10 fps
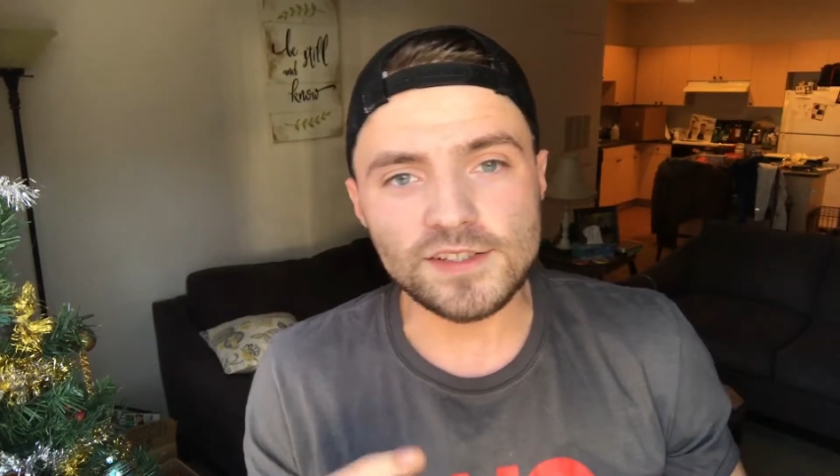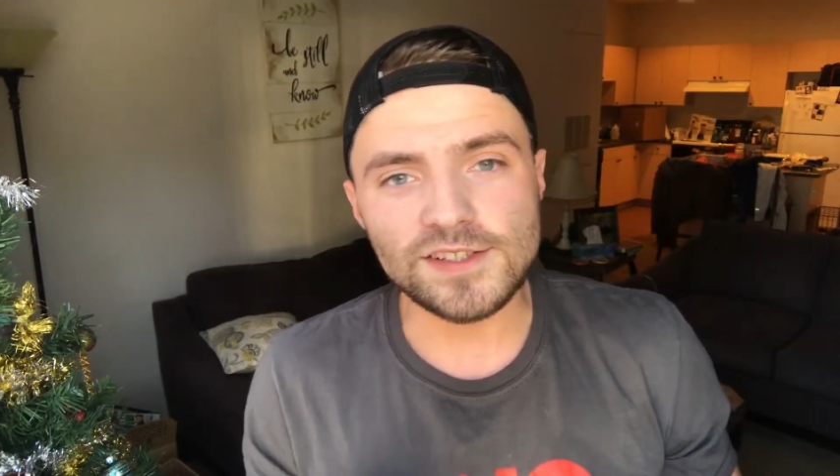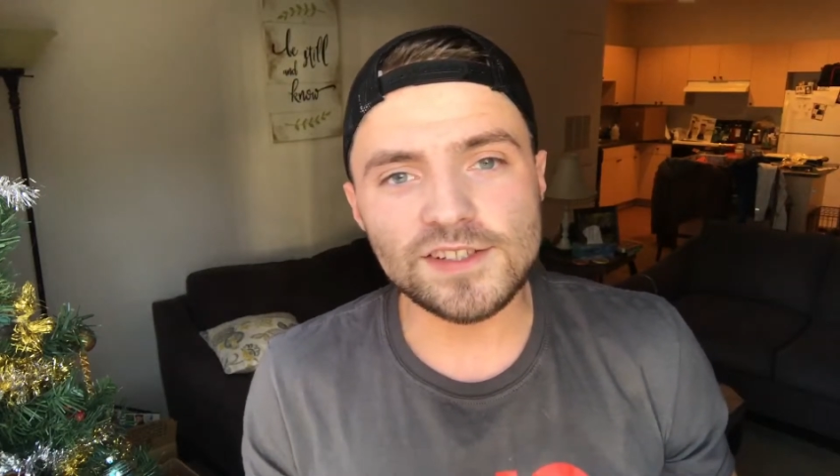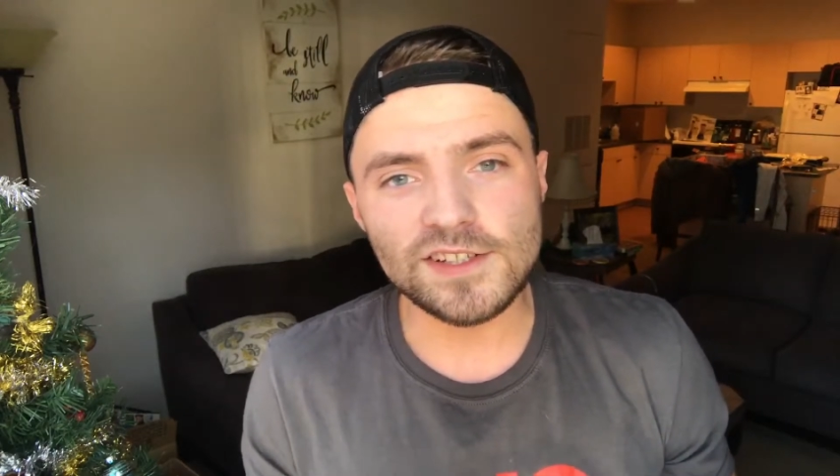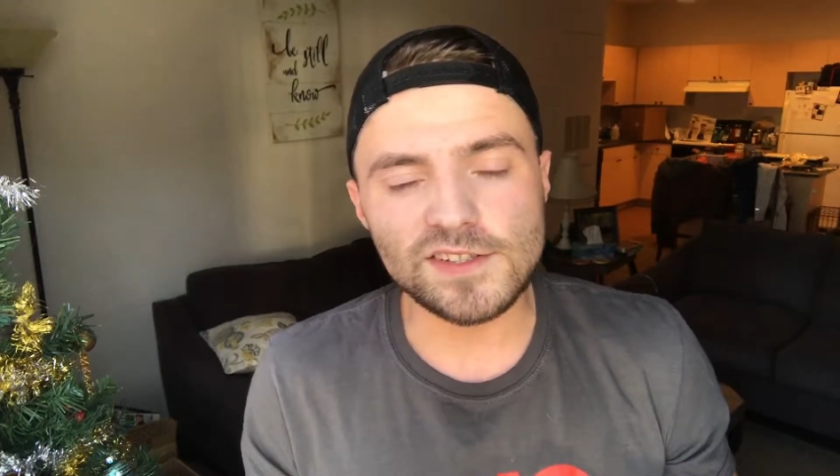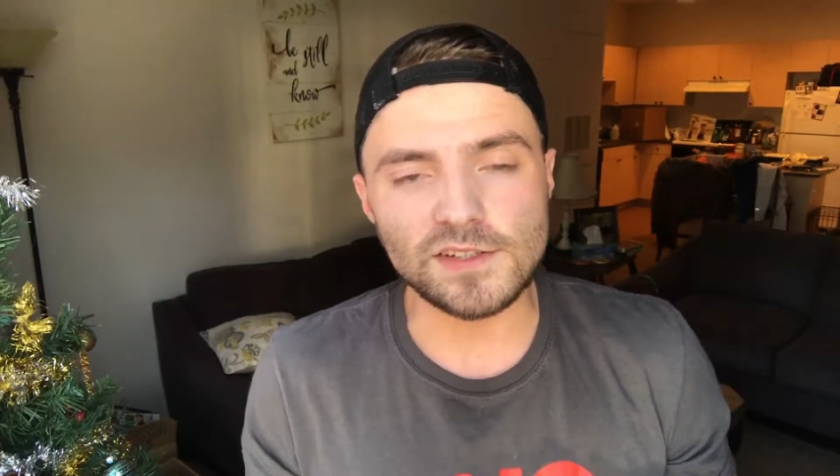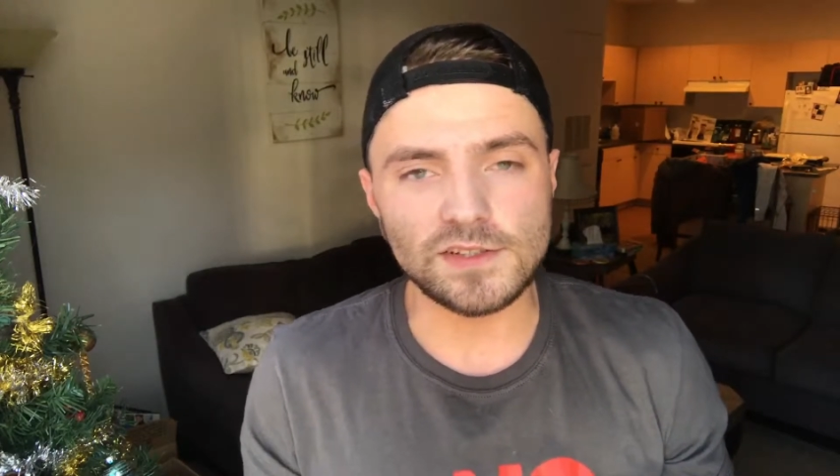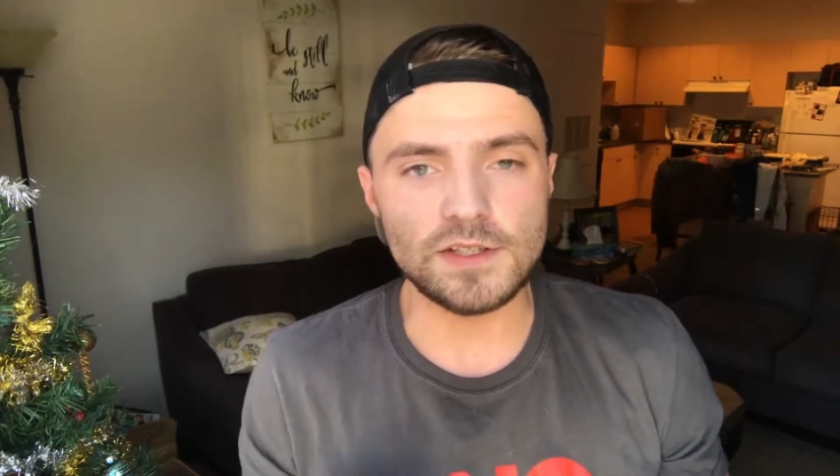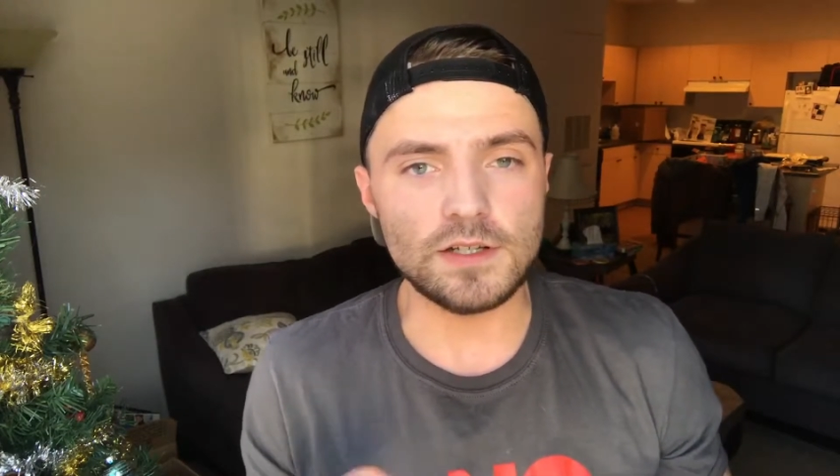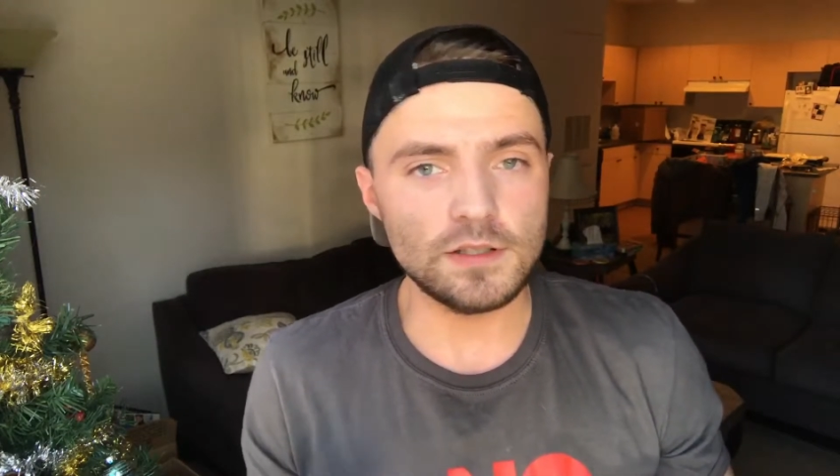
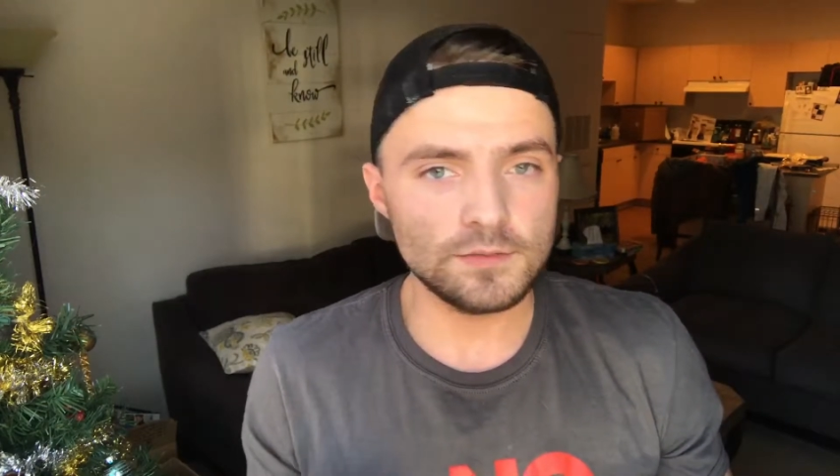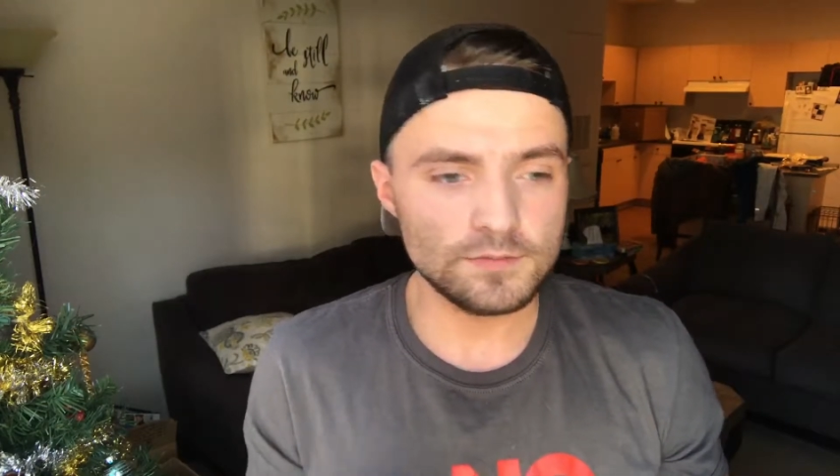consistency.